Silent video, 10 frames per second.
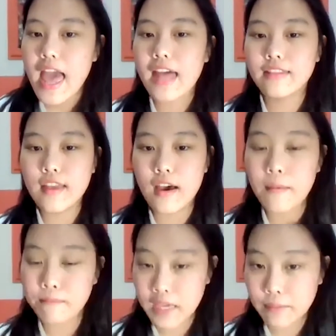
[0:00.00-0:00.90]
And
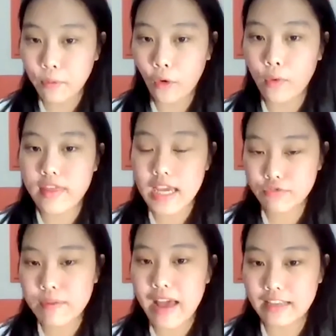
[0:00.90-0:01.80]
the people with
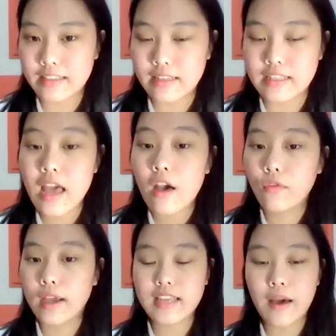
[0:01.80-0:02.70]
extreme accents,
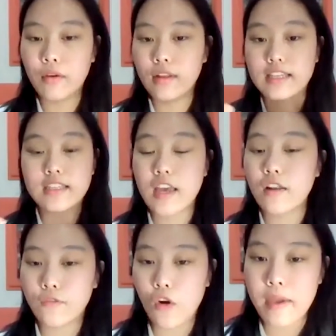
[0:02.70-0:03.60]
for example, like
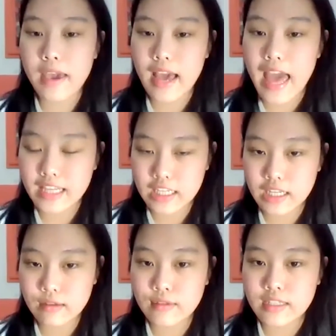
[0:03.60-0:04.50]
xenophobic
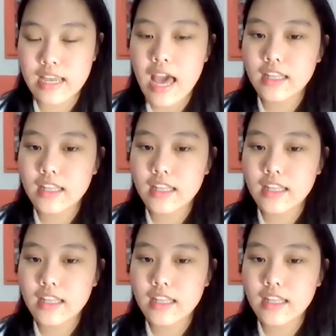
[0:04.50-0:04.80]
attitudes,